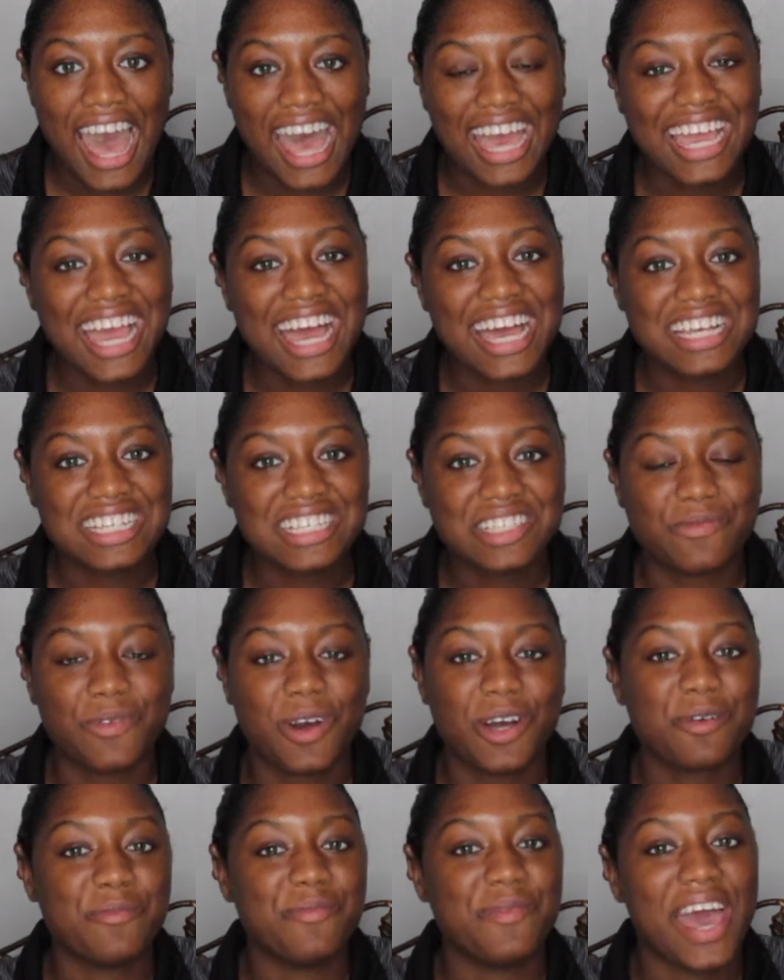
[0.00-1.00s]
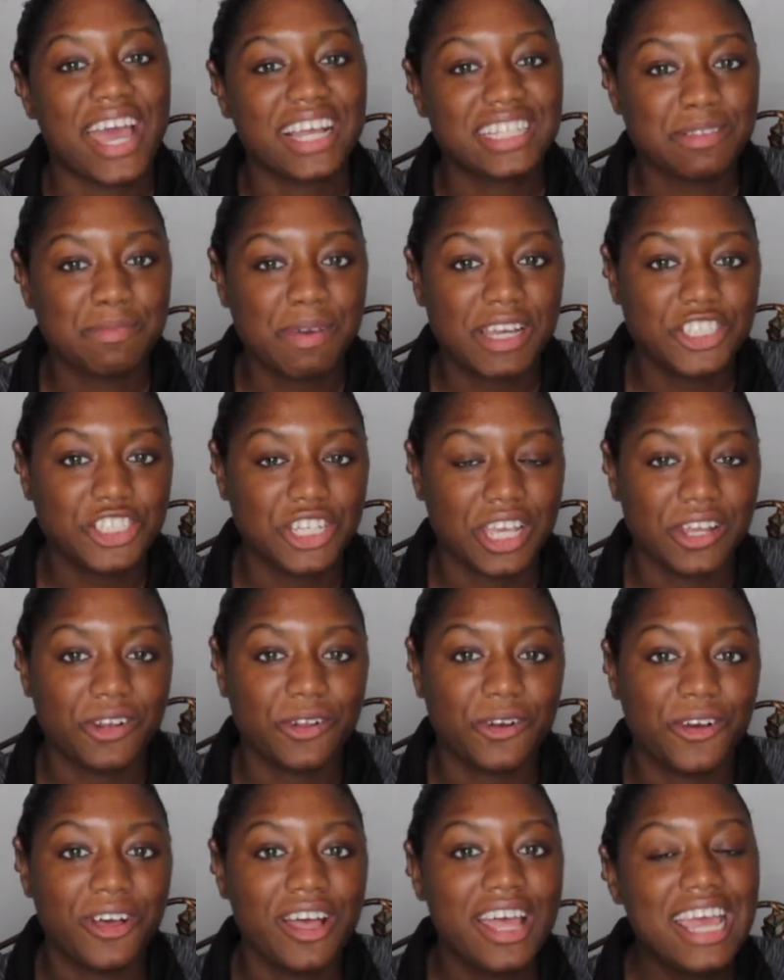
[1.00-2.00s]
Hi guys, welcome back to my
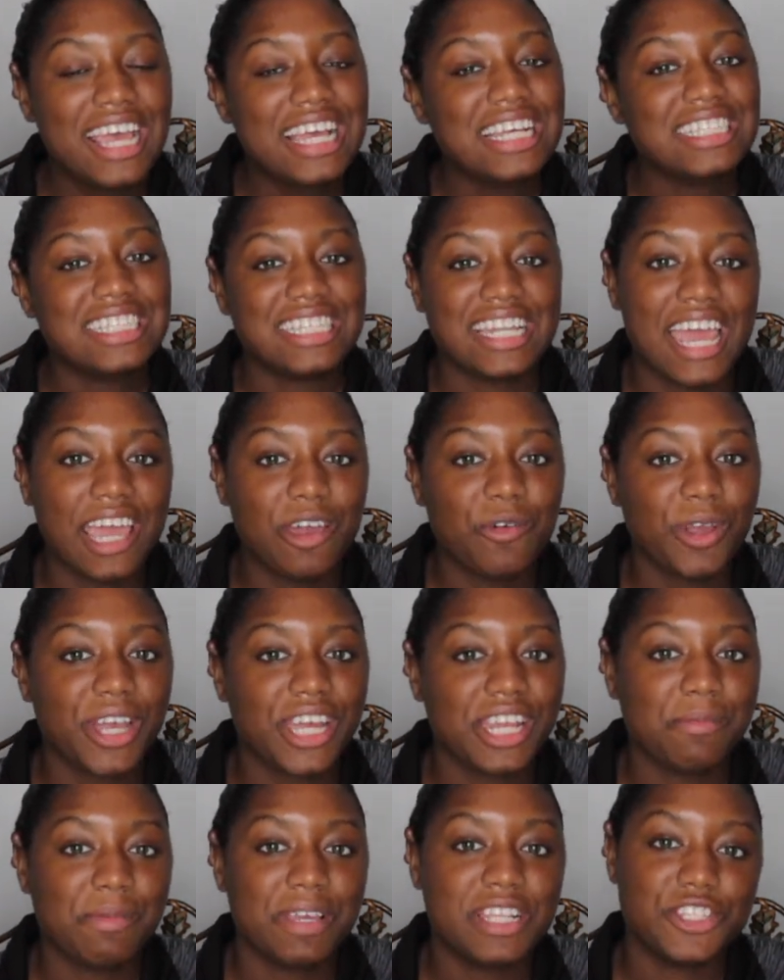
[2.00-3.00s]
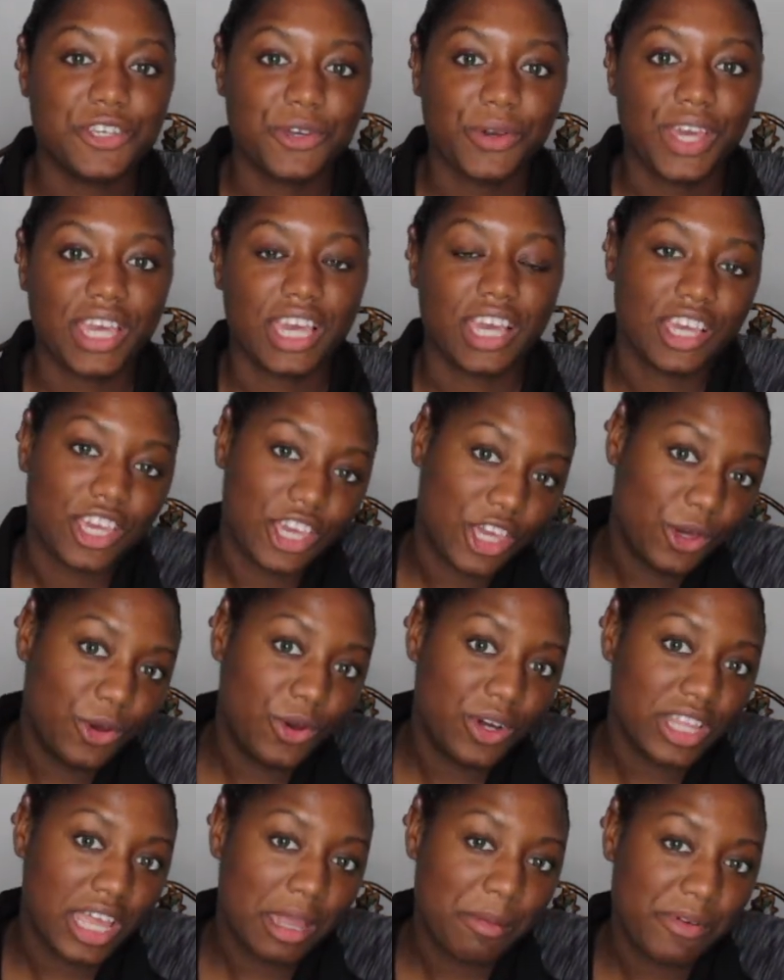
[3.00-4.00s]
channel. Today we're going to be doing a
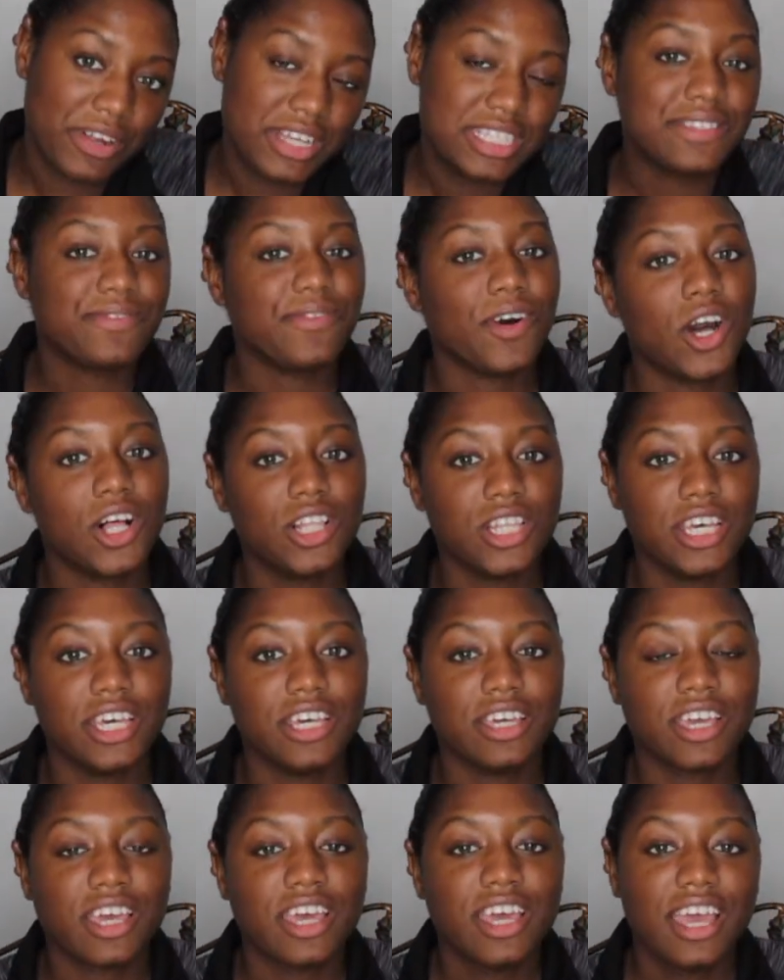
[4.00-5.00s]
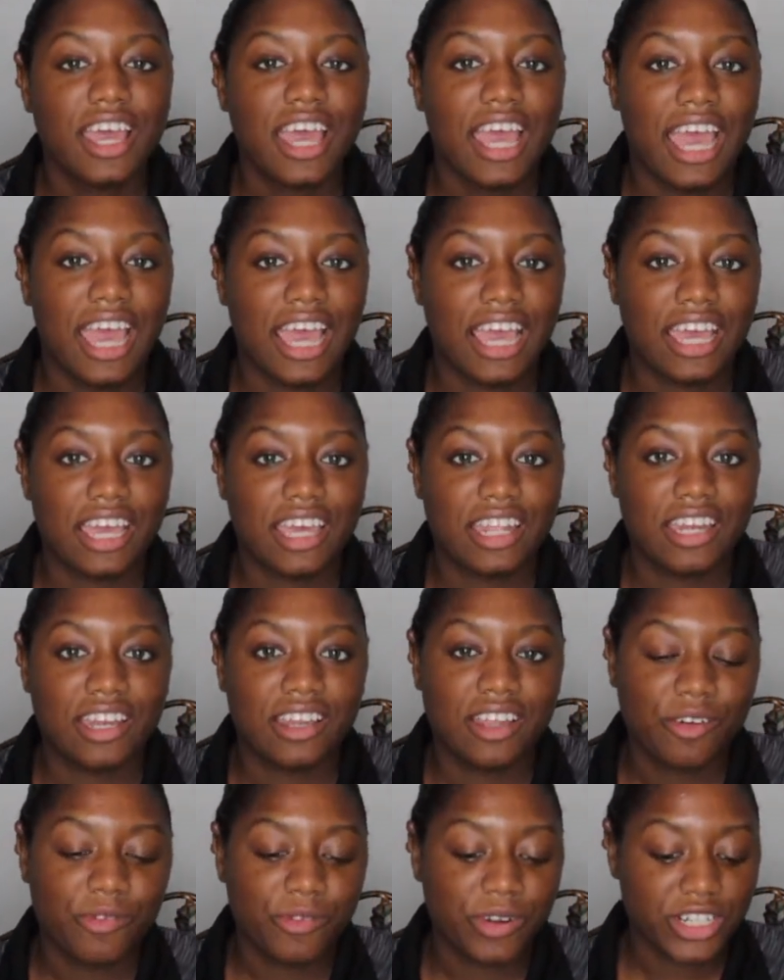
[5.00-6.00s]
cute glamorous fall look and
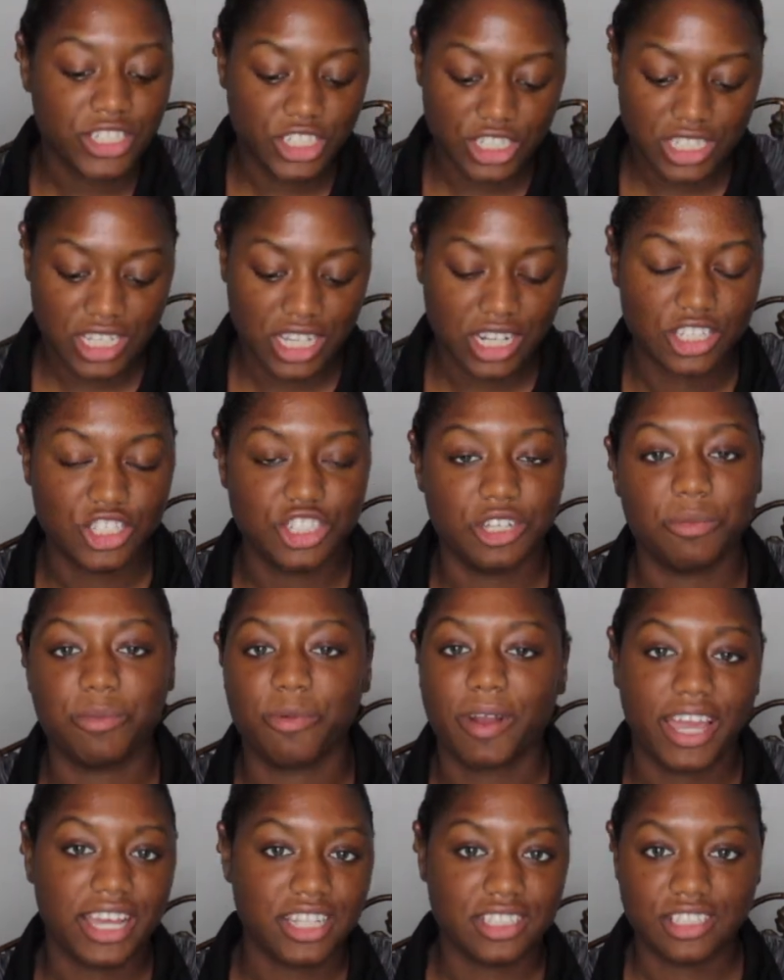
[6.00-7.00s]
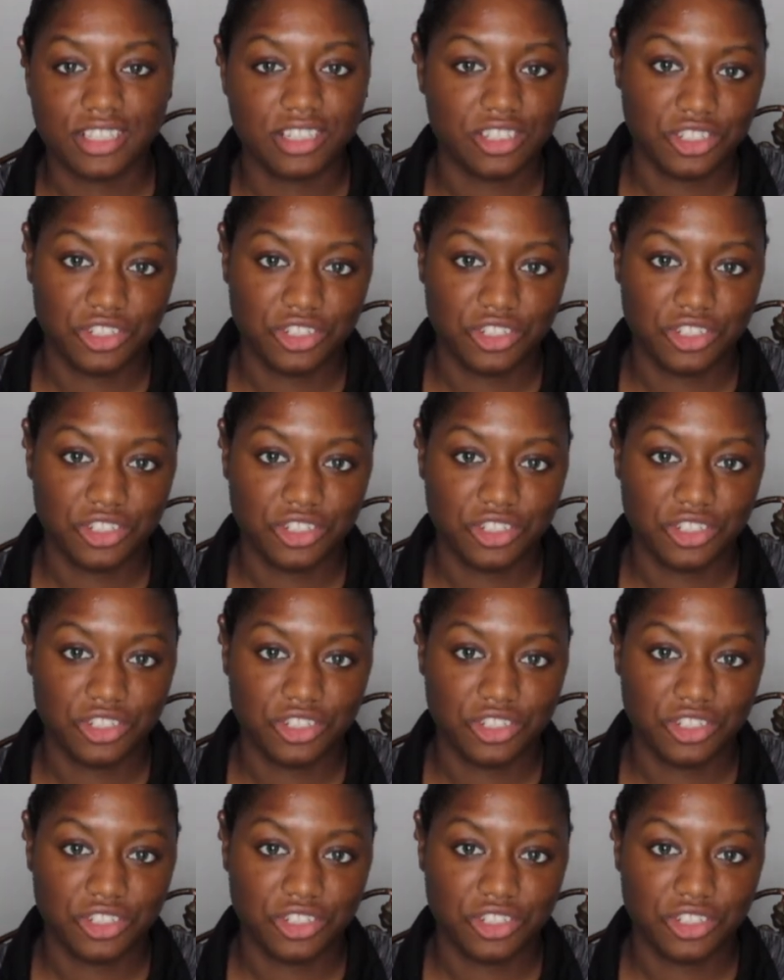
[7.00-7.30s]
we're just going to jump right into the